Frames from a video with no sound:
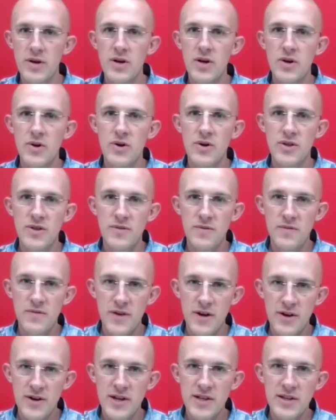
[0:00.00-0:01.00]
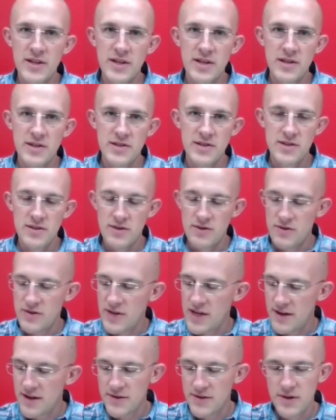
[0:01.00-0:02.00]
Or at the very least, they're
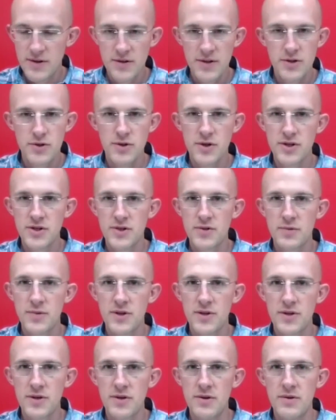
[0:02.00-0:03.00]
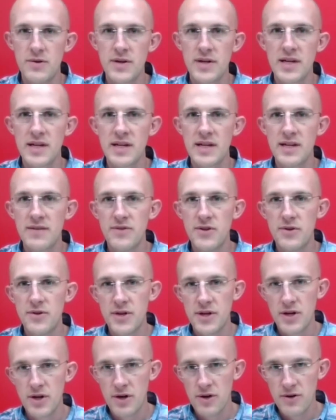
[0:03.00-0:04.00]
down there in the trenches with you and can give you
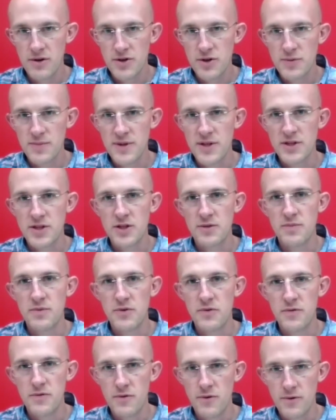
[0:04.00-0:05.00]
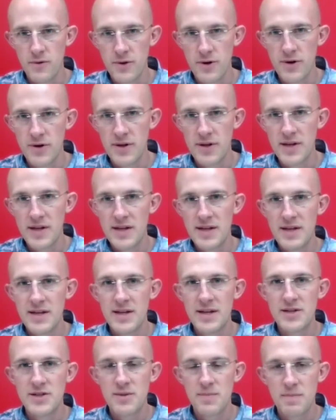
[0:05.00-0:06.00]
encouragement to move forward.
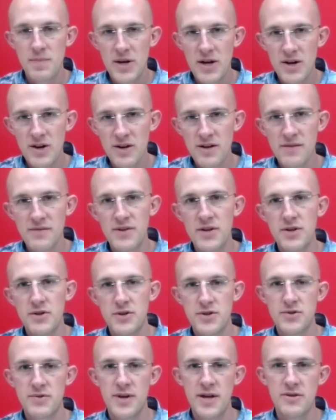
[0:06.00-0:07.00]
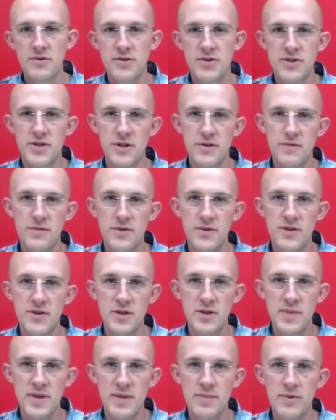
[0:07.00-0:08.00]
It is imperative that you surround yourself with
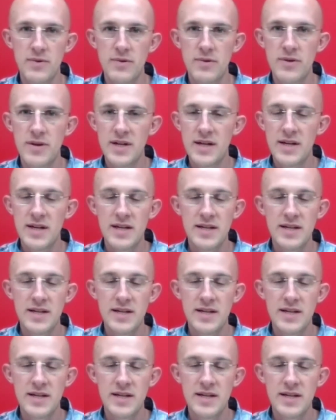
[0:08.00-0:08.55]
these people.